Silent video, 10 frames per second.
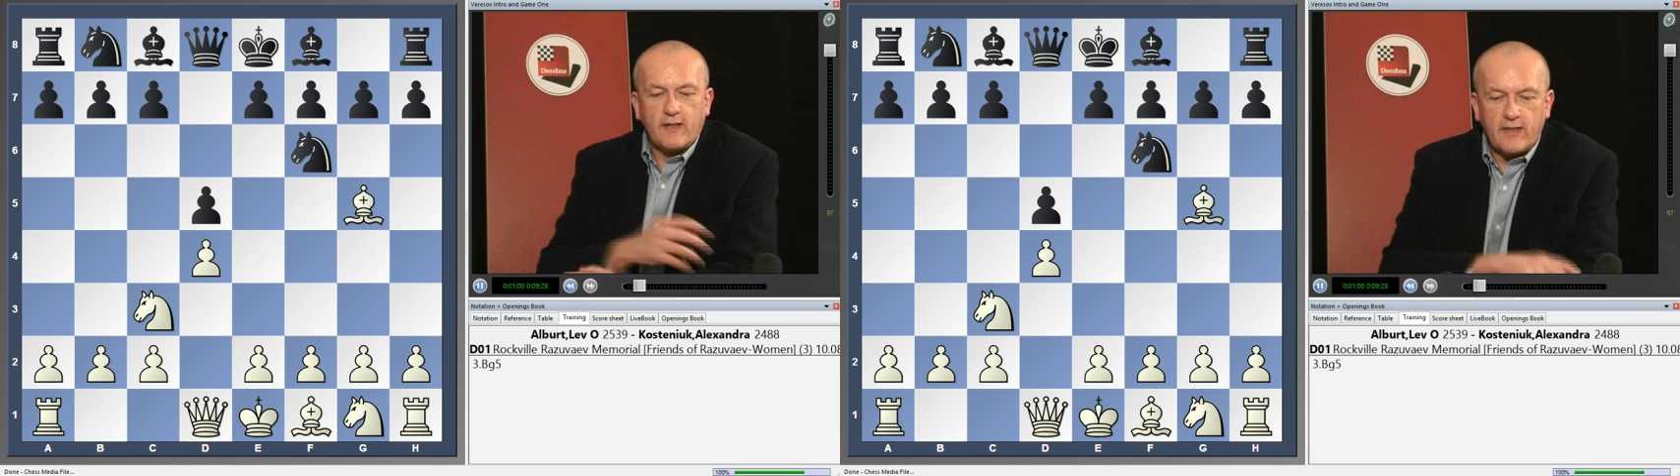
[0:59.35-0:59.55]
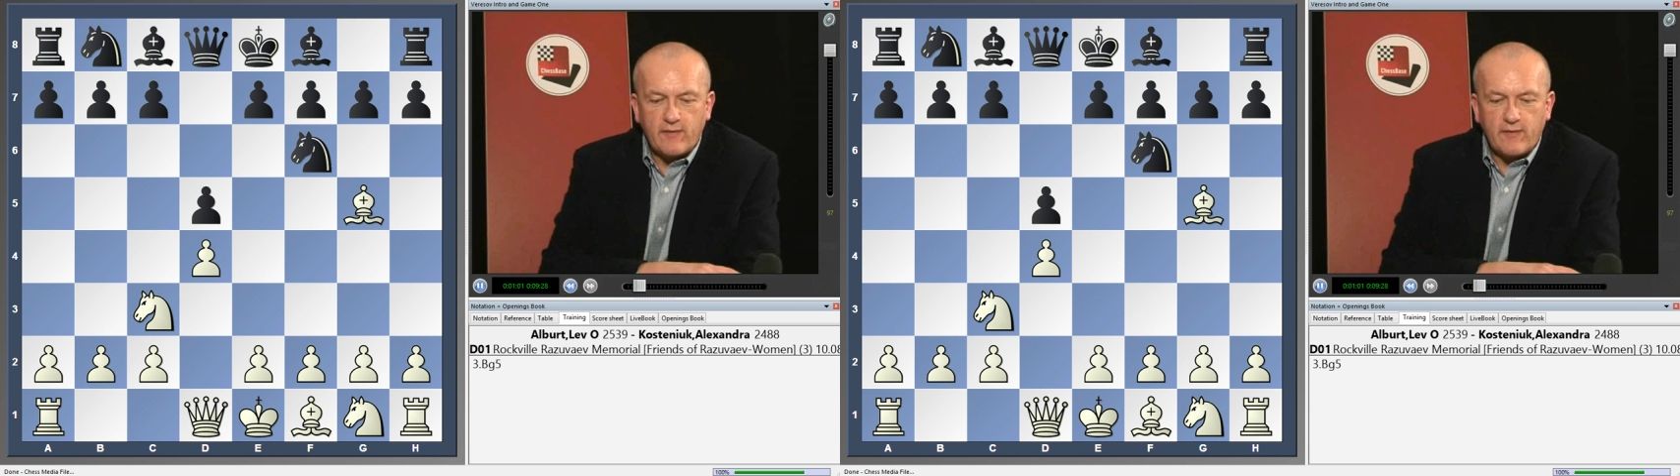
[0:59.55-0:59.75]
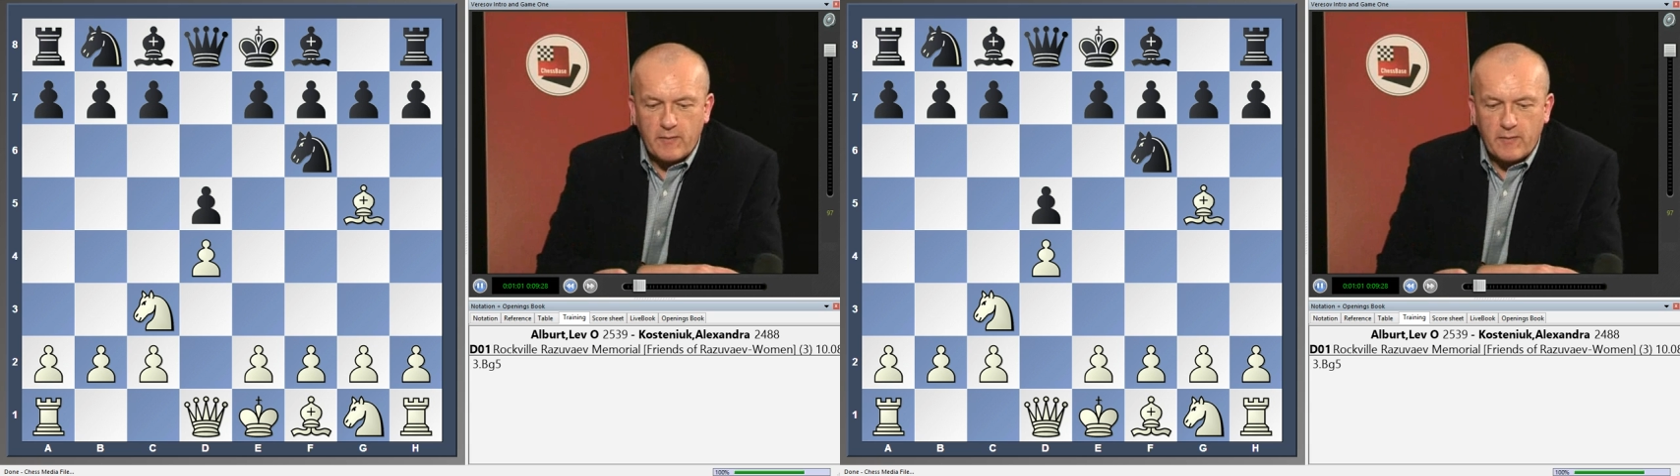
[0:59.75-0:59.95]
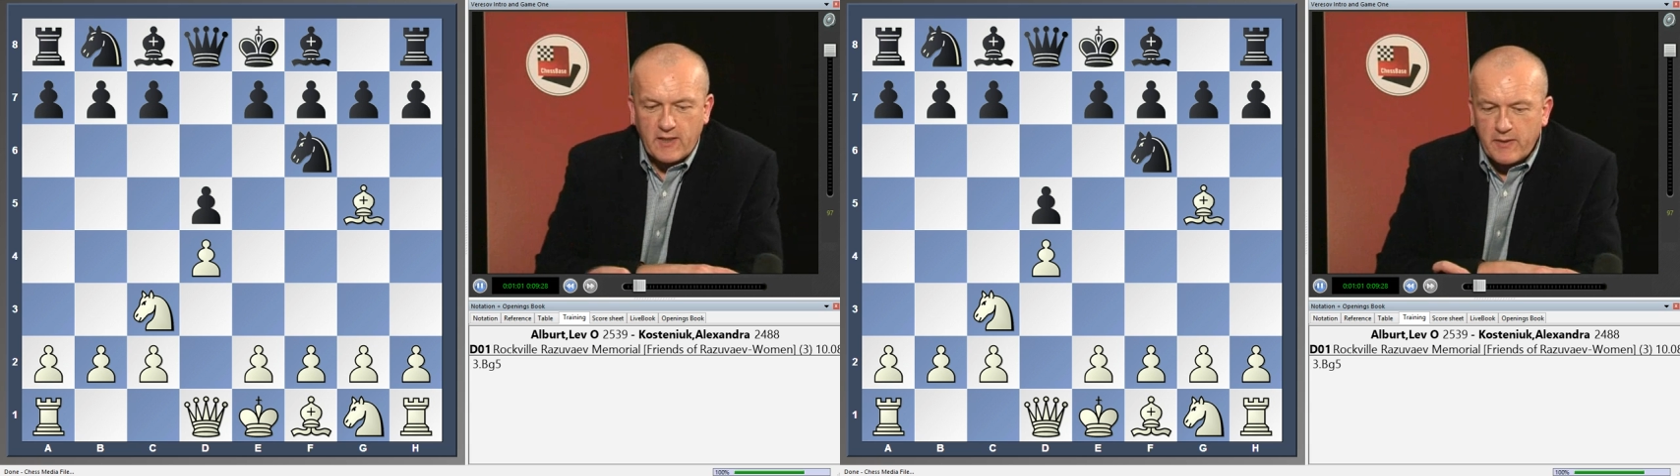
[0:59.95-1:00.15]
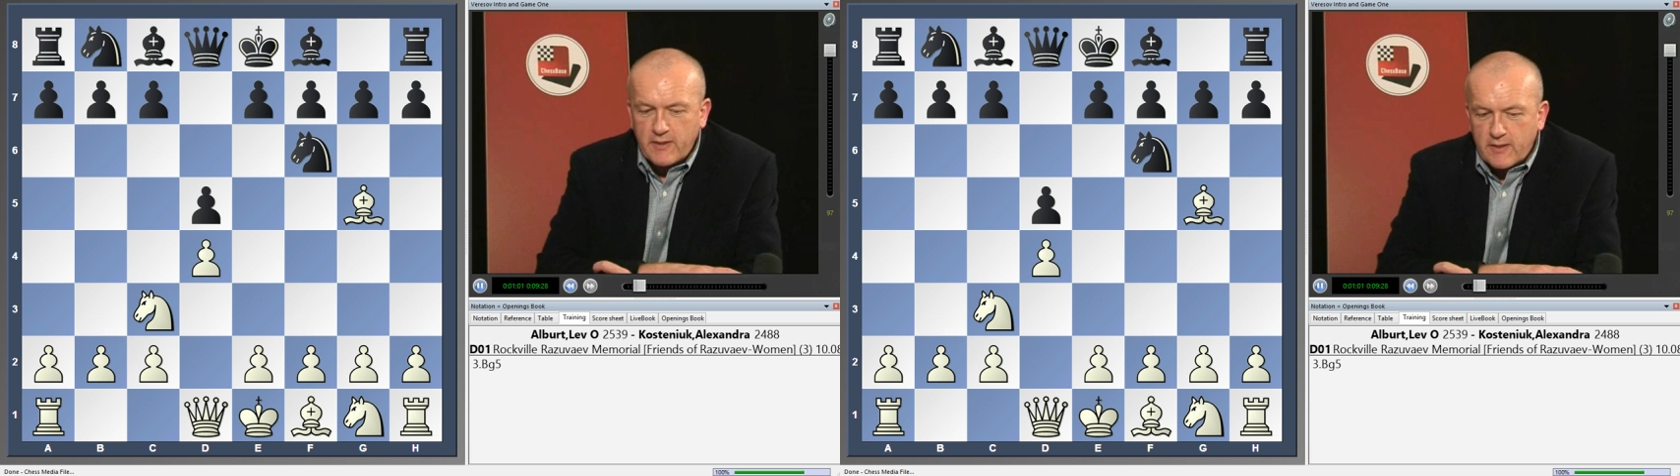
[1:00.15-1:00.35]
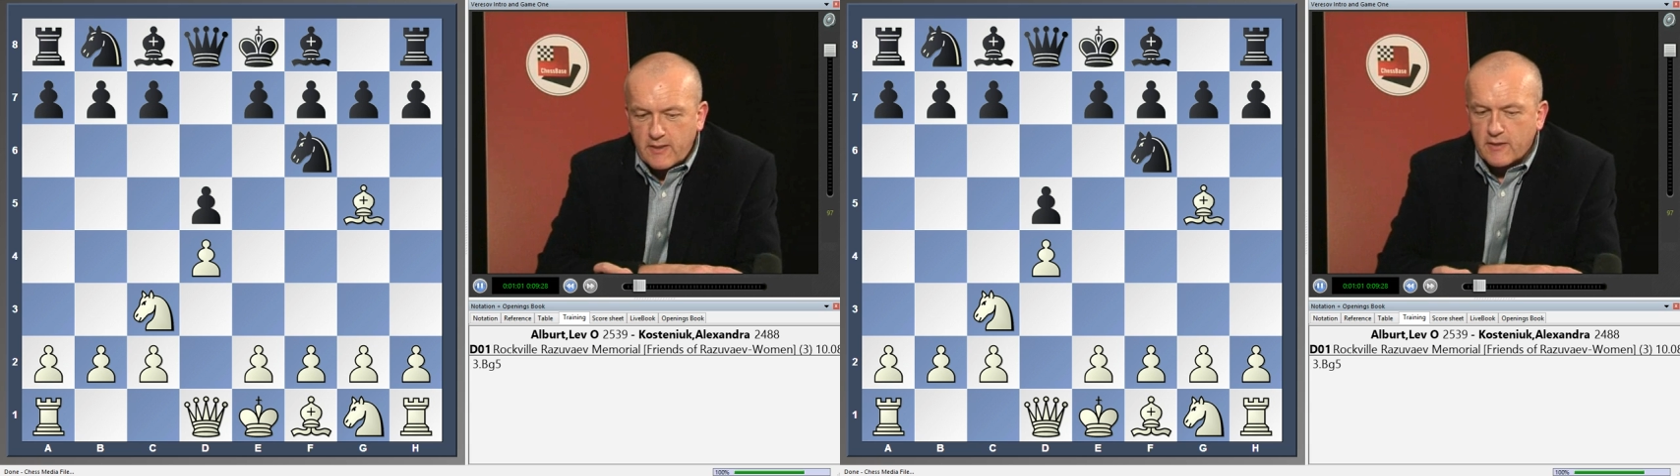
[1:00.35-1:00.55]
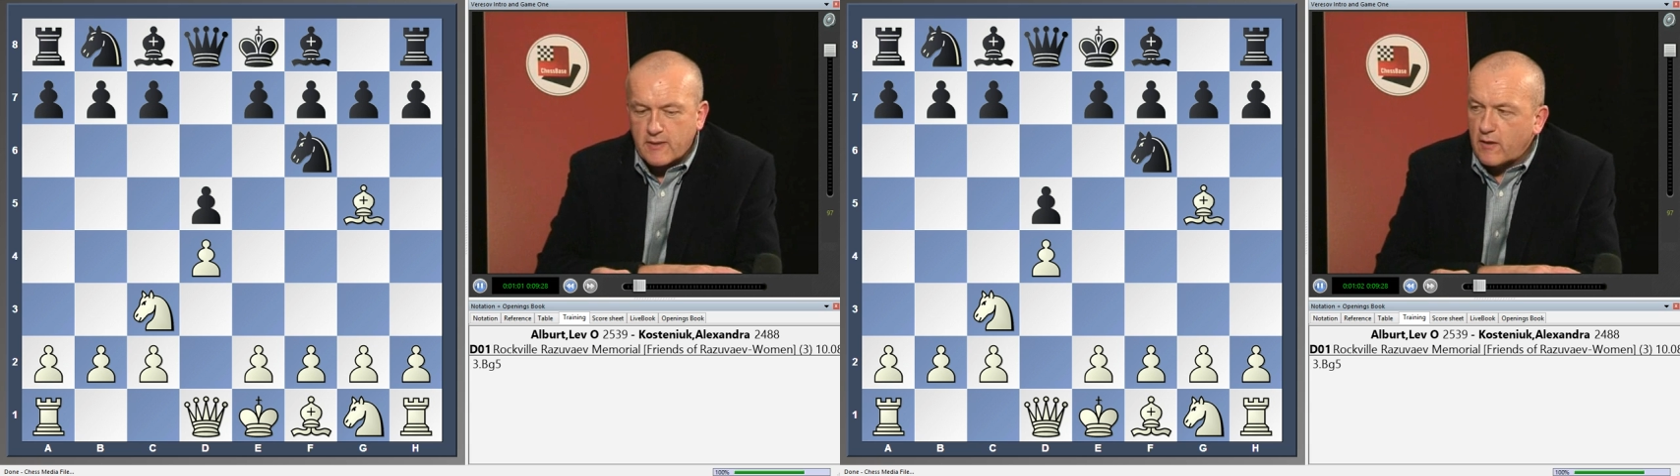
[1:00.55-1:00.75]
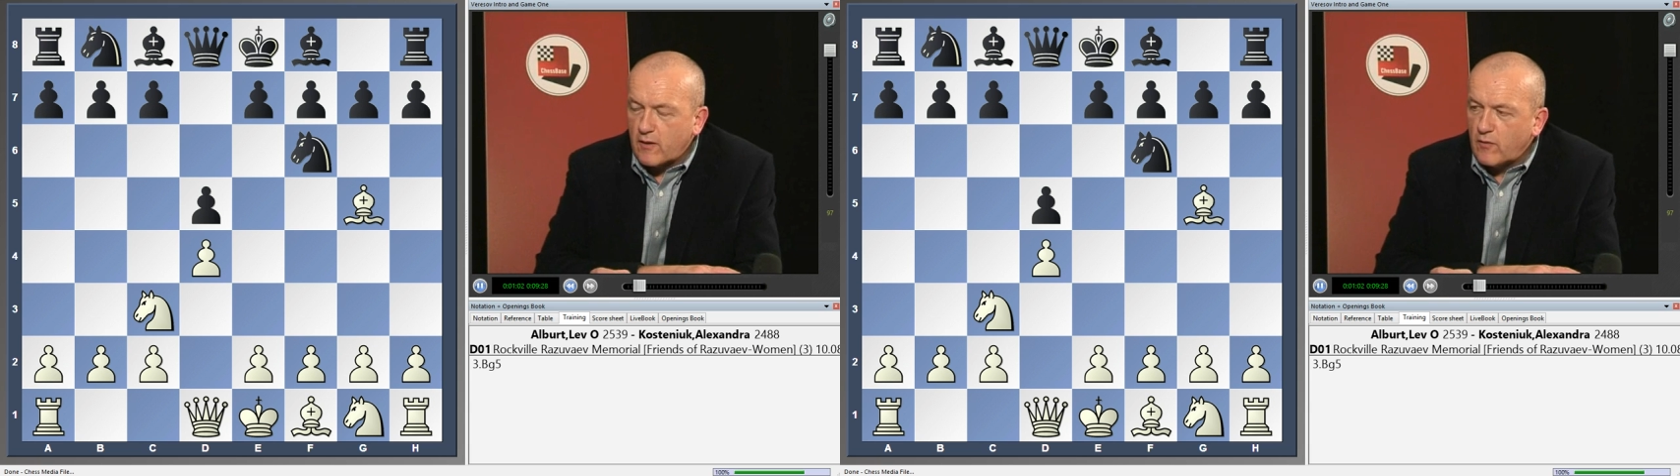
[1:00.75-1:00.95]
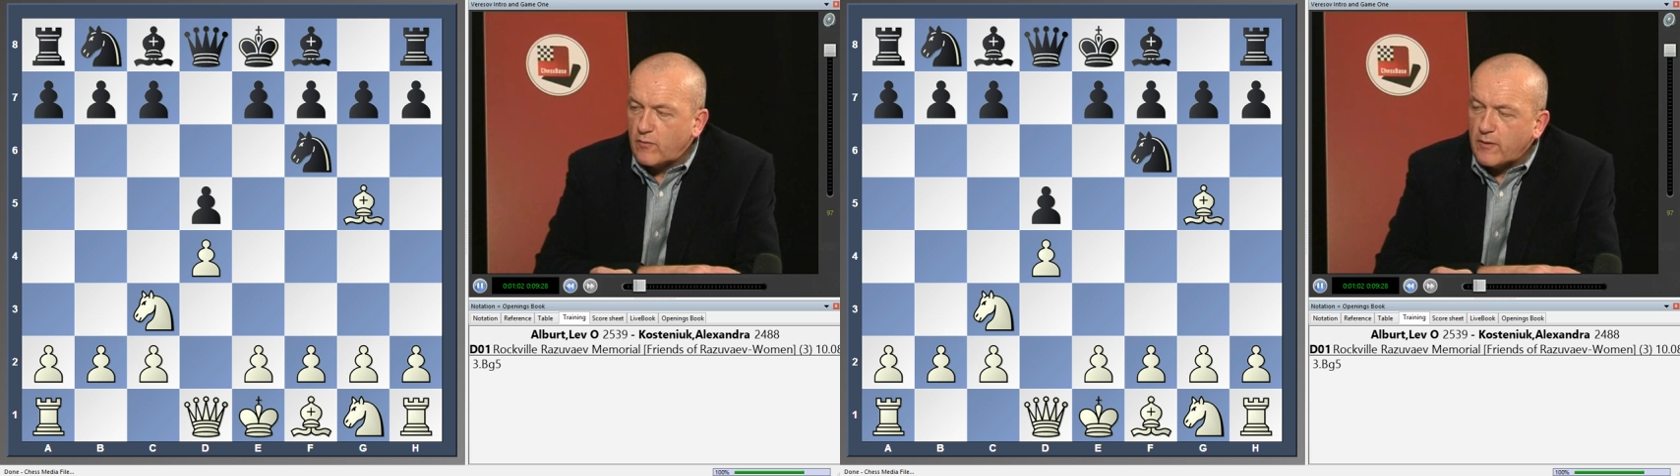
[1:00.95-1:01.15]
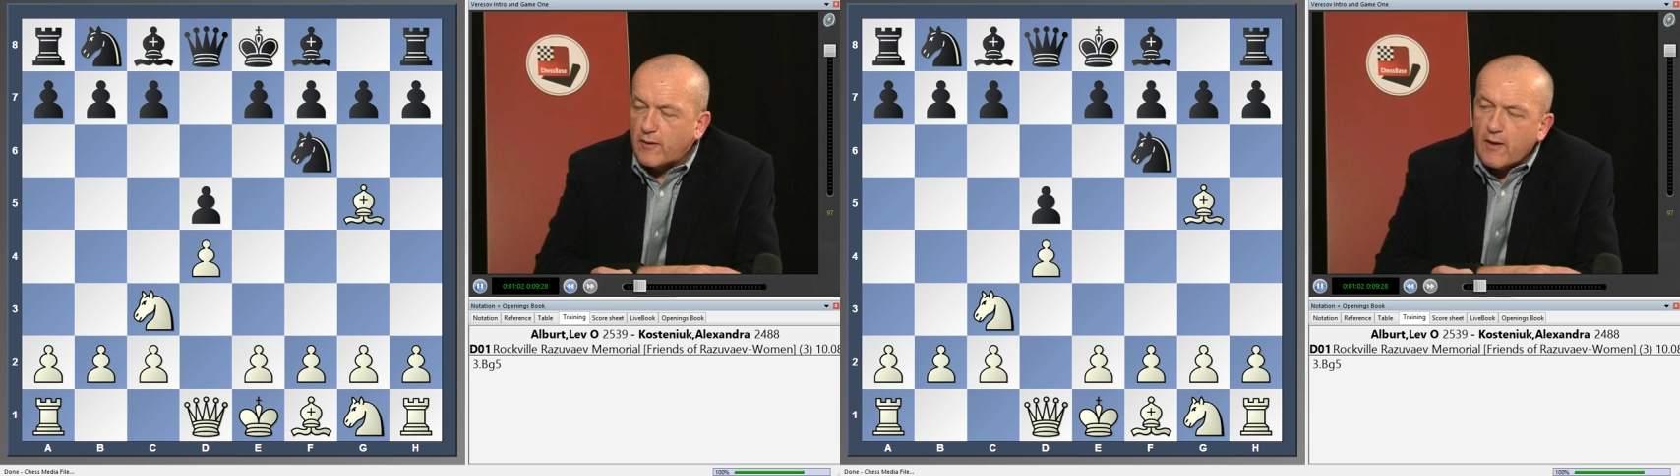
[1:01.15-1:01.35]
and developing his pieces to start off with.